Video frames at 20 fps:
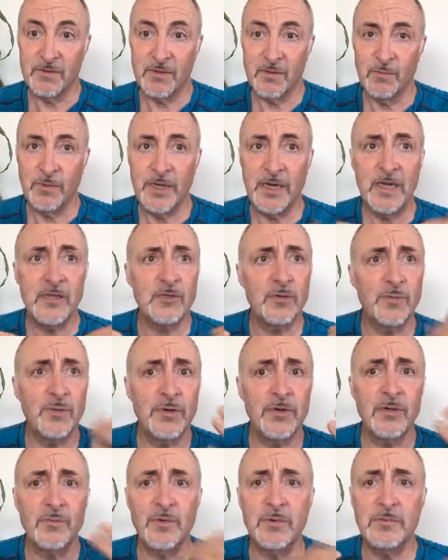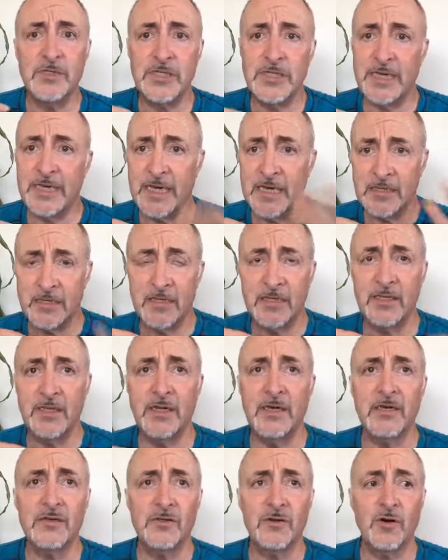We get to a point where we say yes to
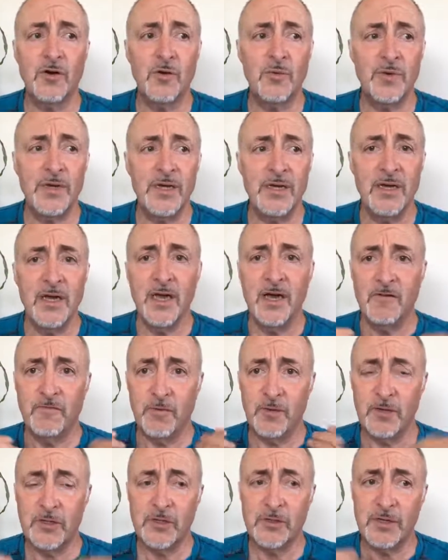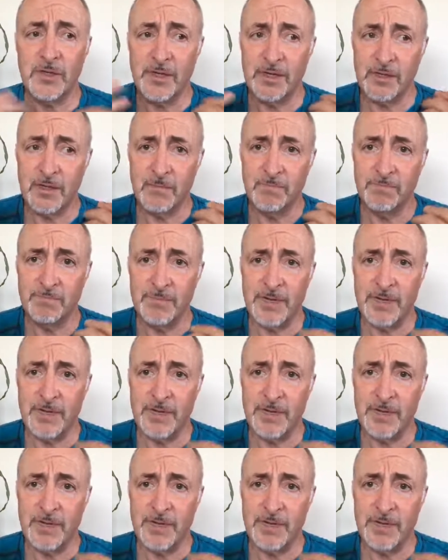things, or we fall into a,